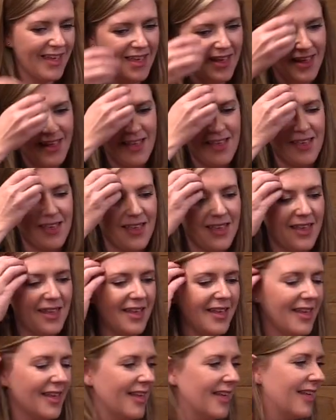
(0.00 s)

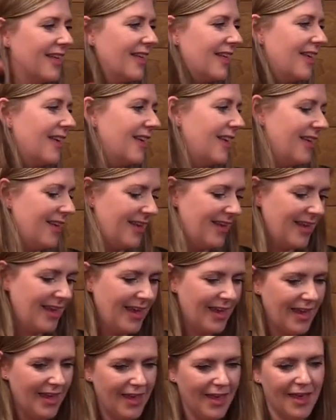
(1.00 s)

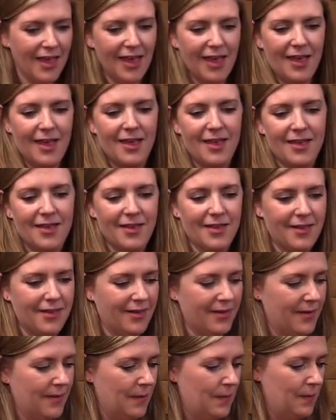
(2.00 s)

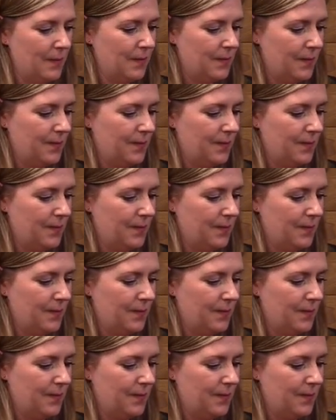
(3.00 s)
This person isn't speaking.